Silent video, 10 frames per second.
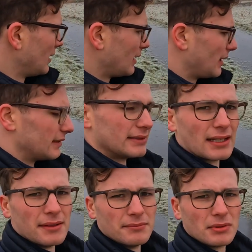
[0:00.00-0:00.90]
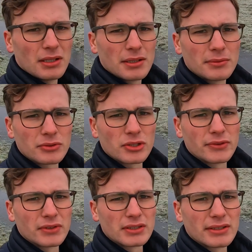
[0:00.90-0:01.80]
And I'm not sure
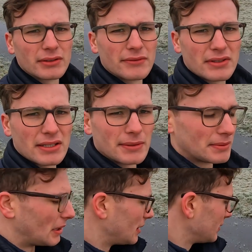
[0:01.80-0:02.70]
if you can see on the video, but